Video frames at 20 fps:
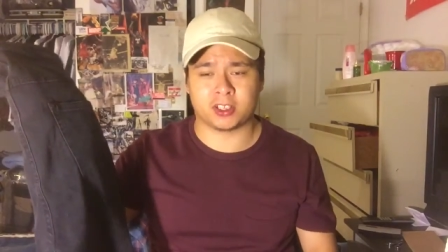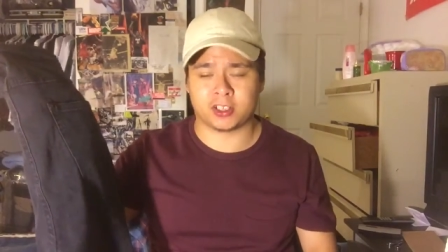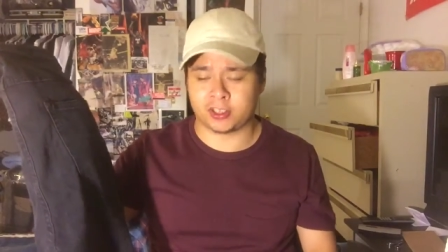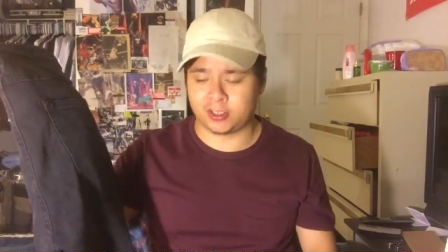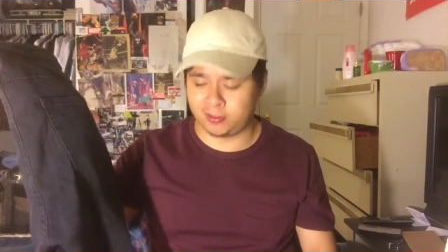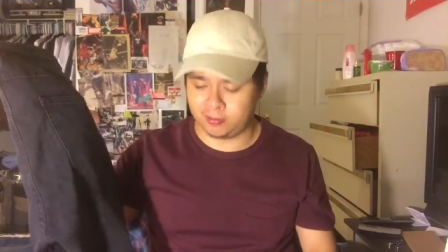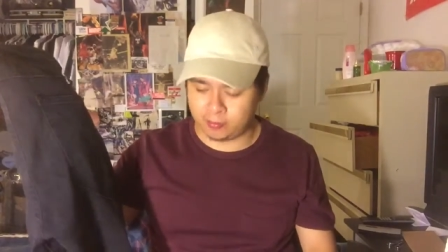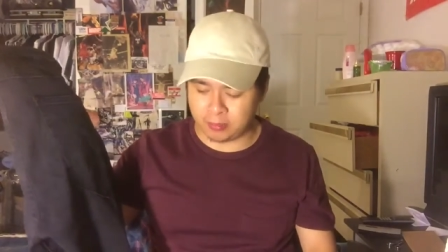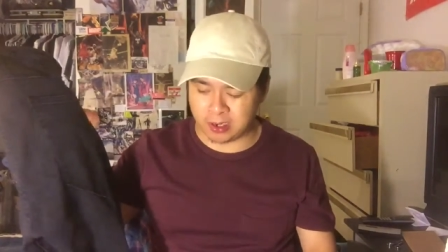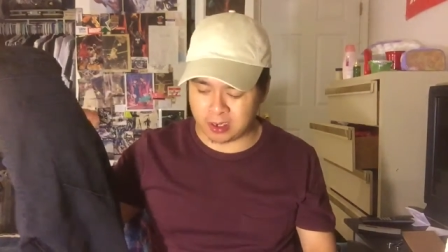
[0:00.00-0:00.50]

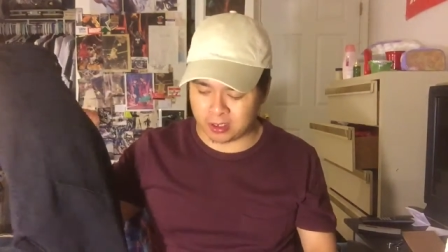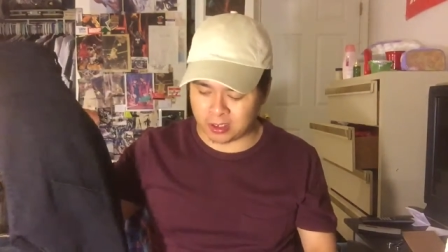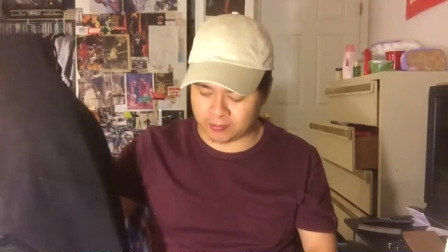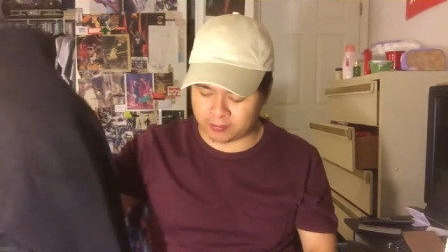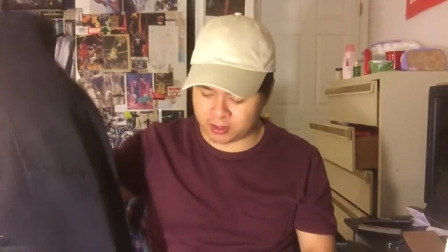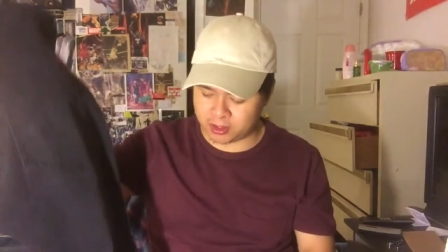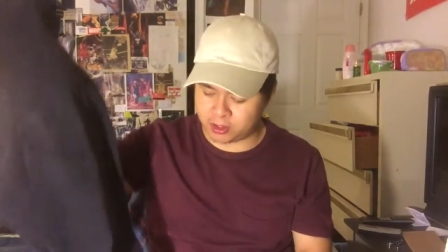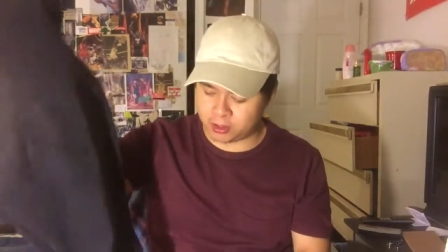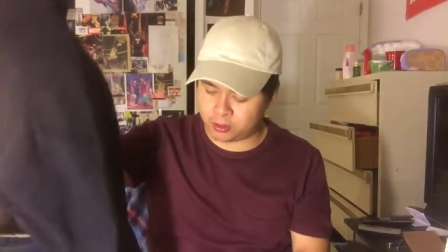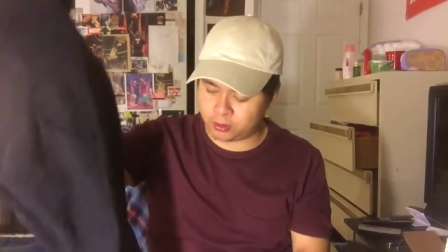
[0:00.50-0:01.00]
like you barely have
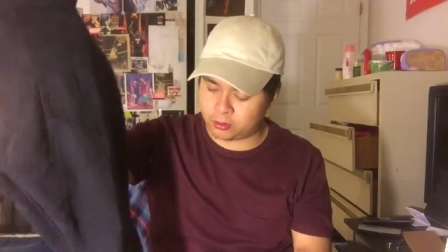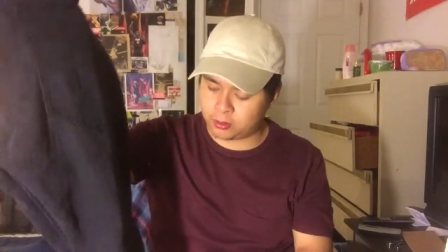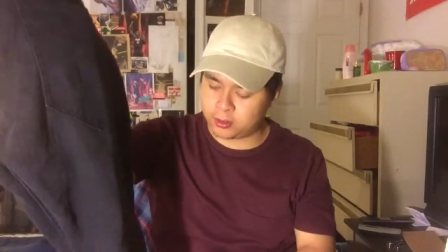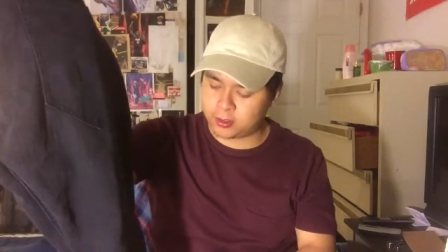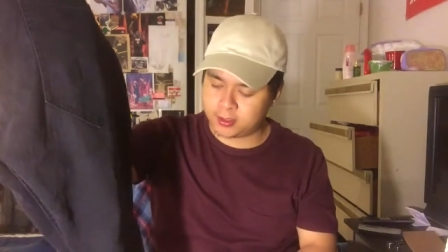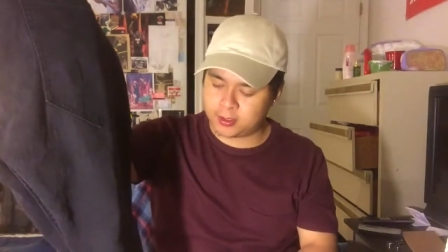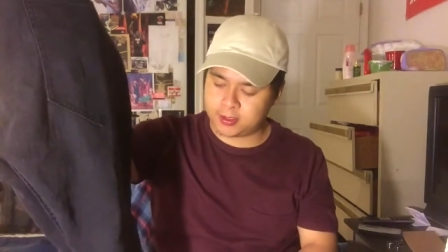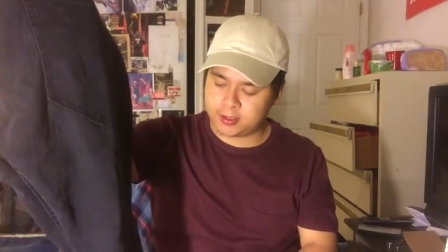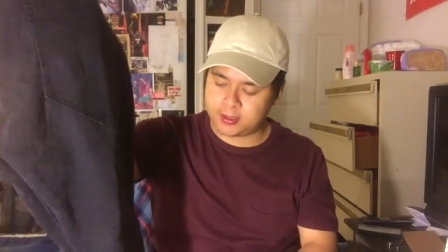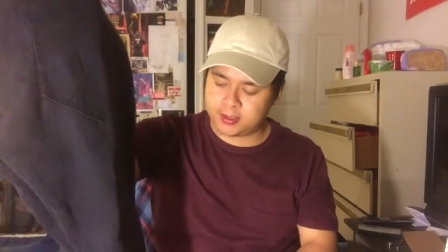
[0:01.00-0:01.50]
to do
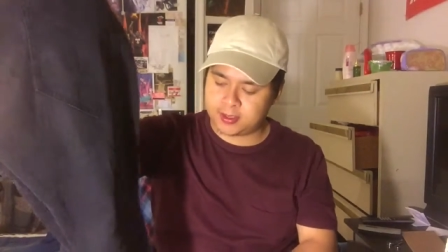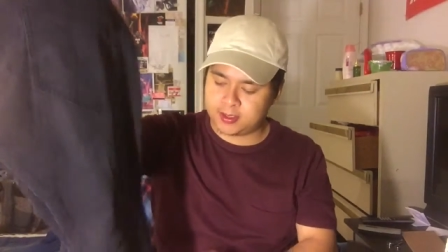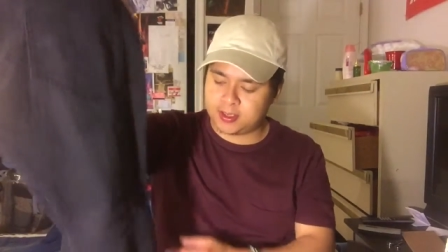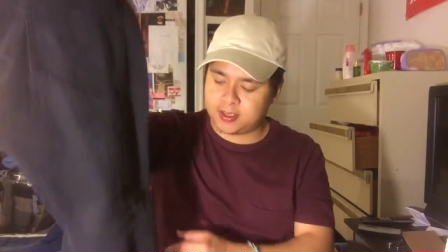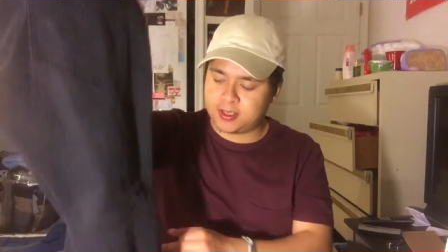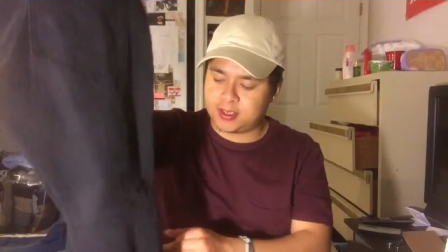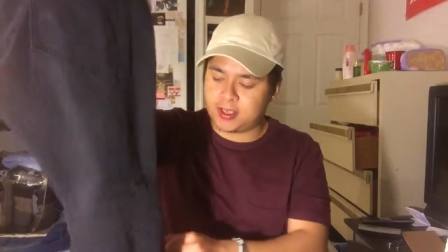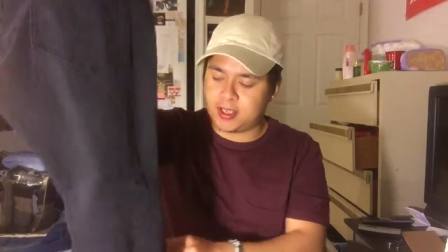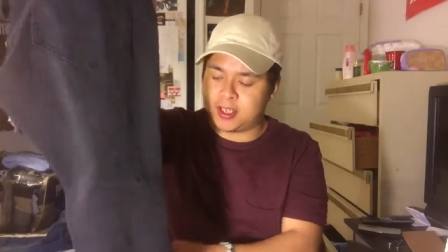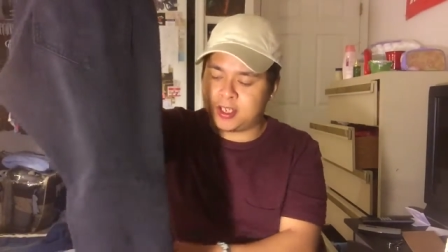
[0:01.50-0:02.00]

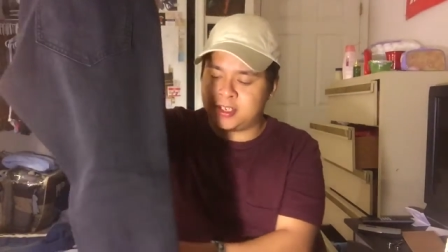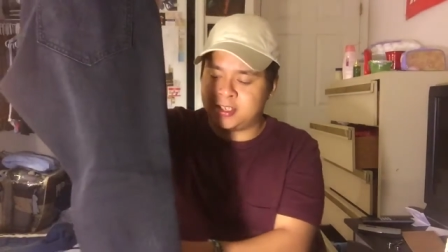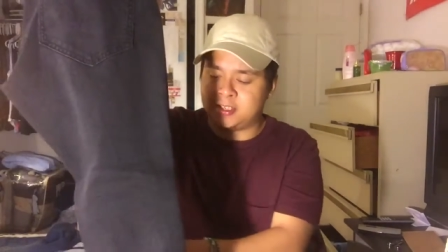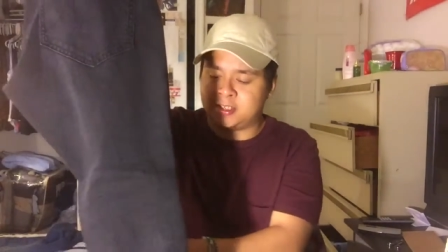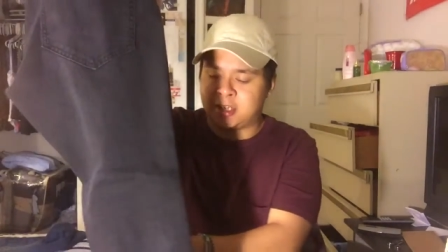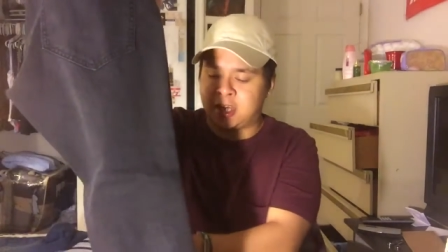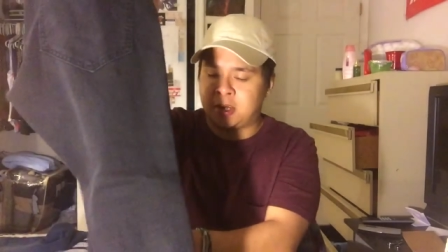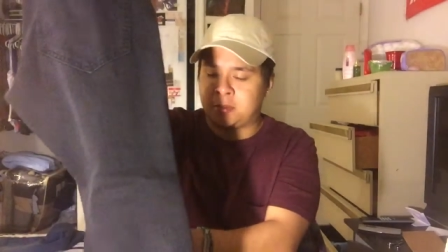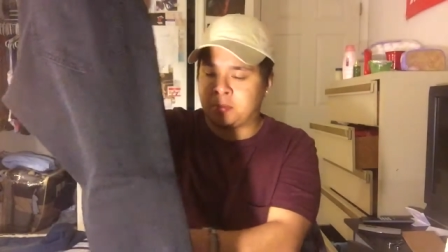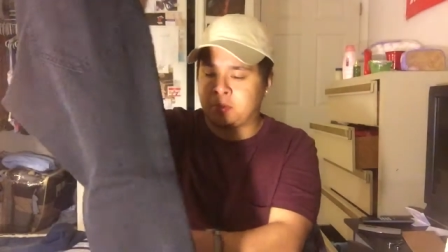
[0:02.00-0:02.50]
any
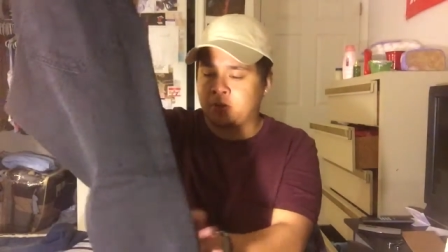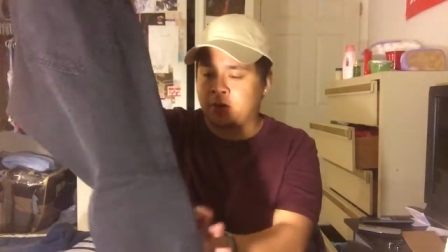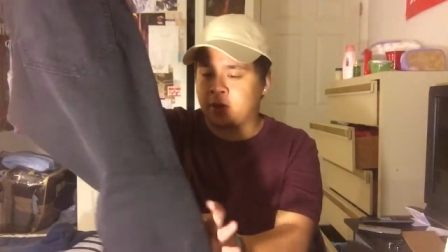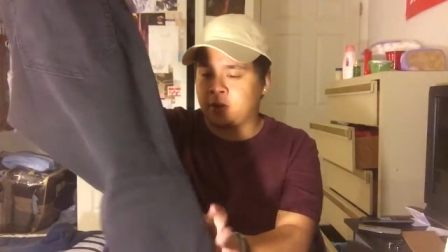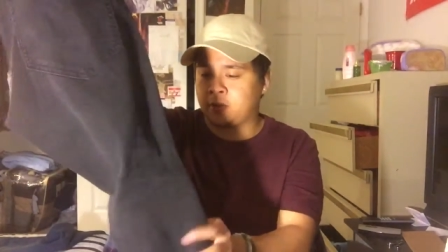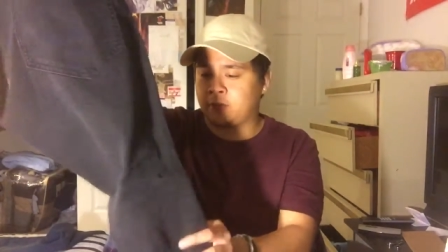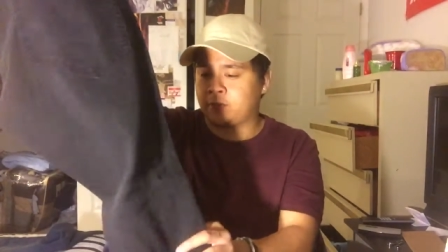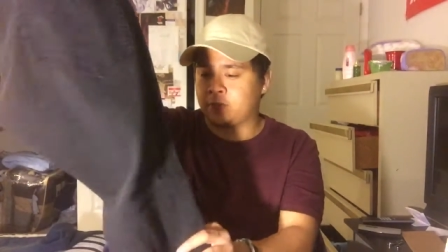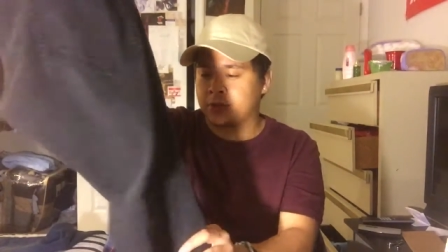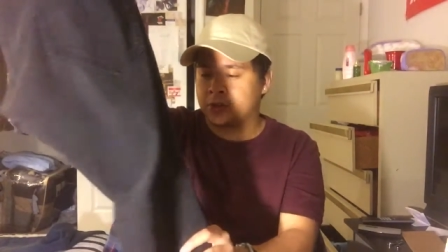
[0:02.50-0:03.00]

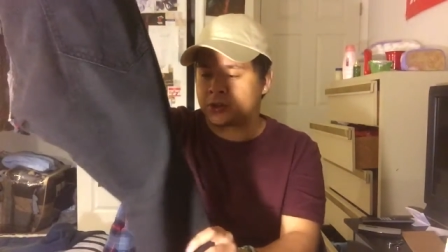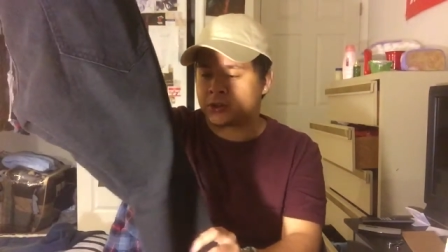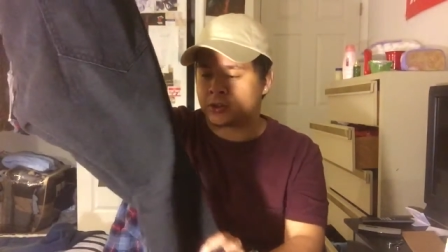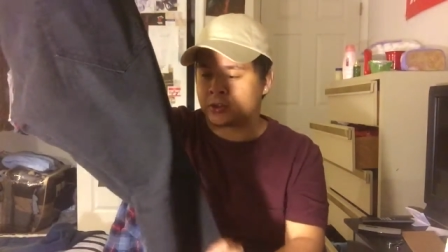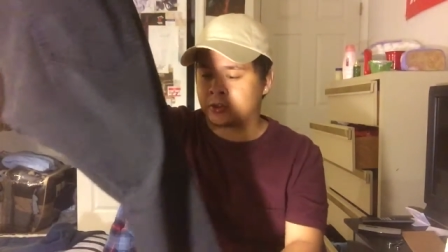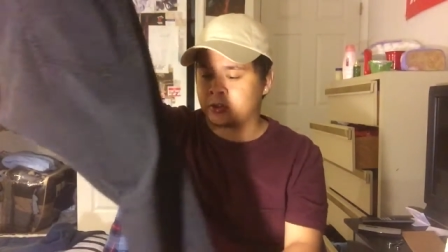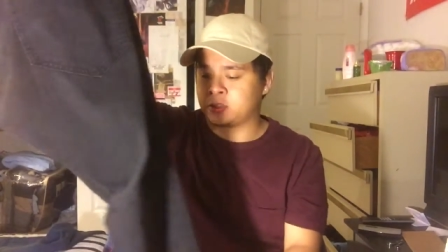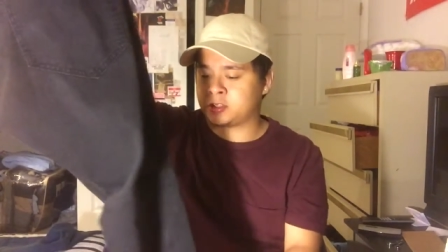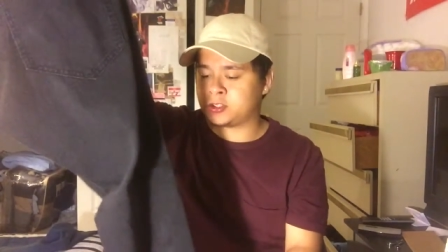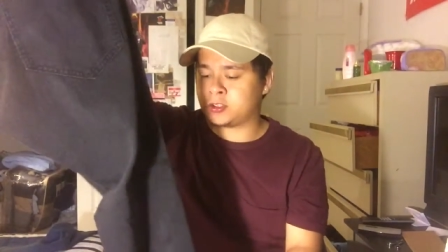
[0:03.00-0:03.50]
tapering for
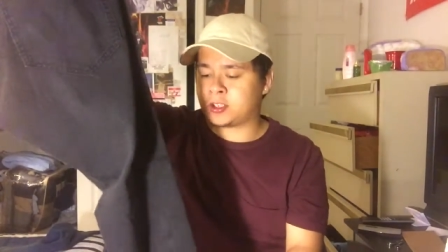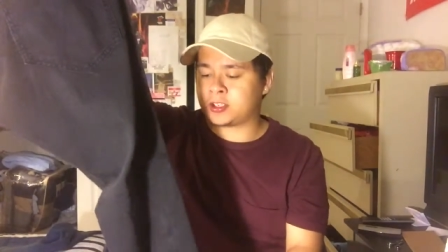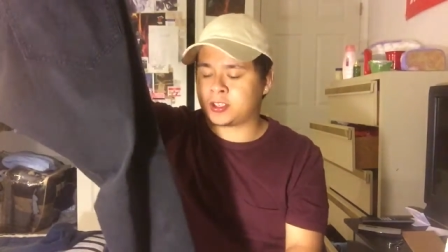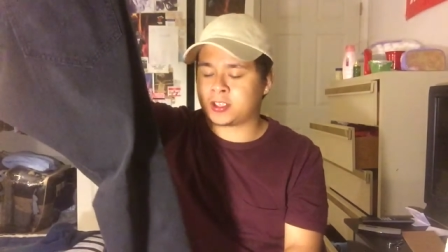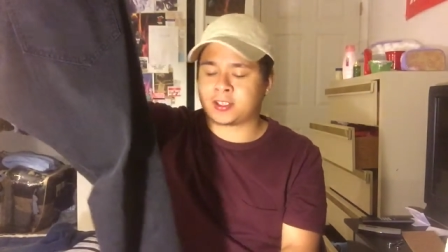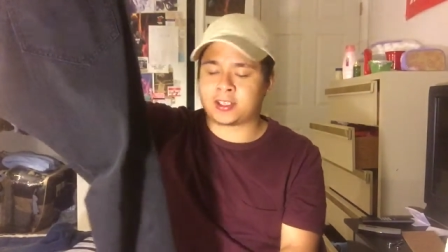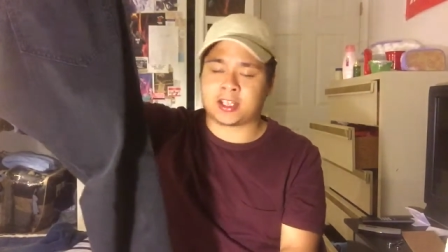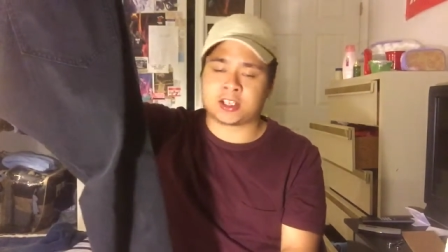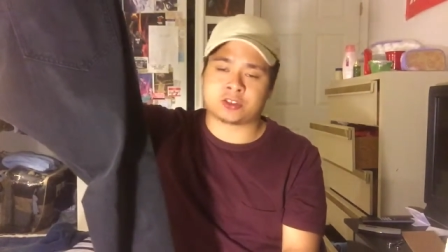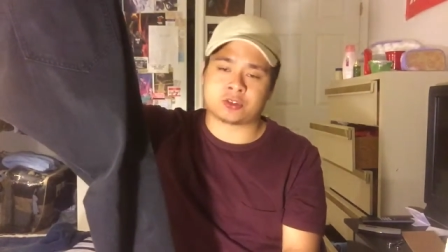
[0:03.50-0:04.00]
sure. So I
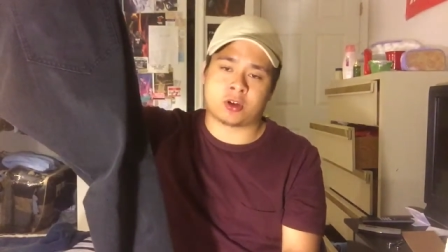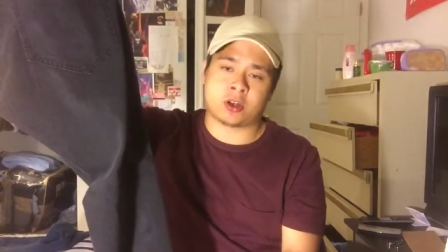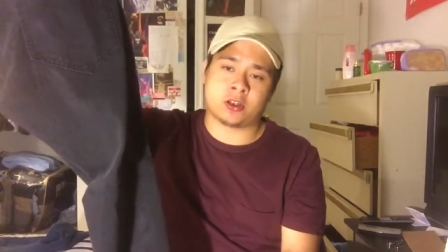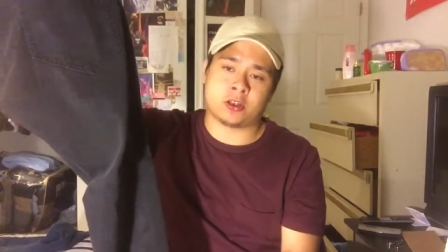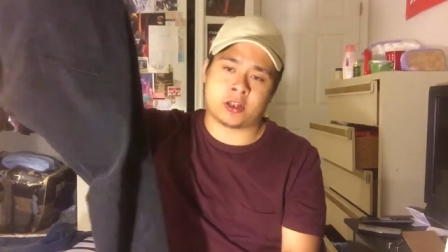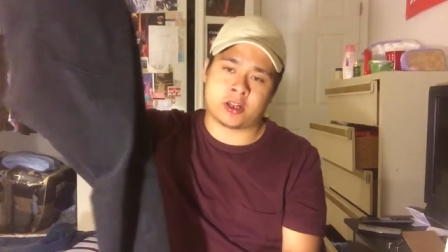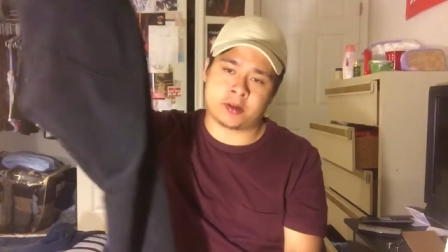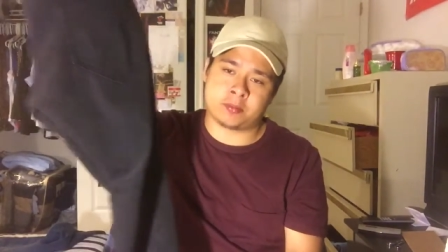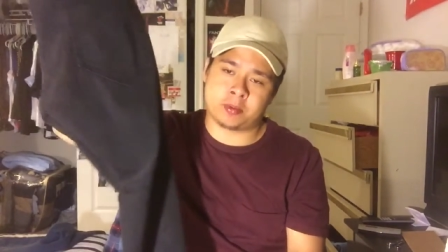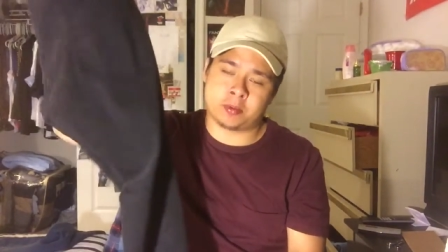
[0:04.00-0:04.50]
think that's why a
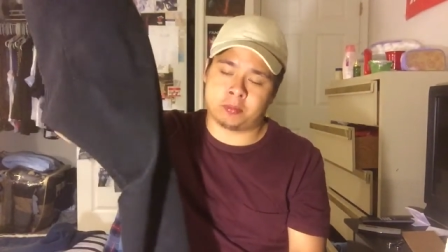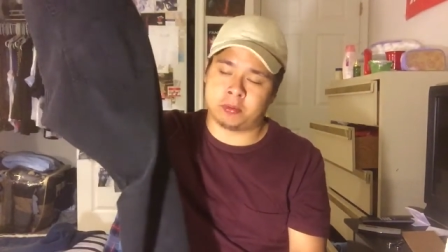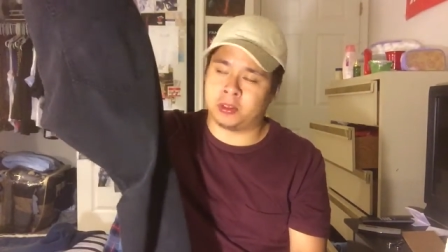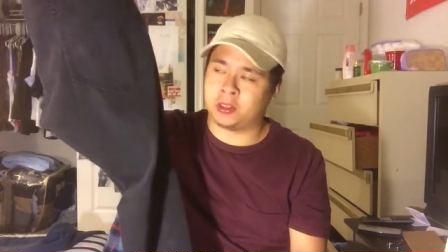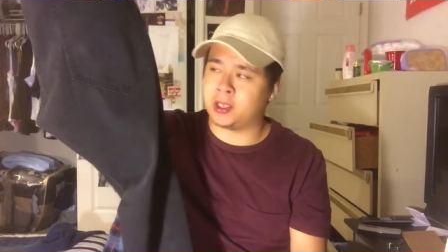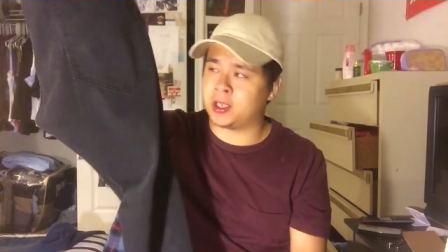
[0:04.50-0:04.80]
lot of people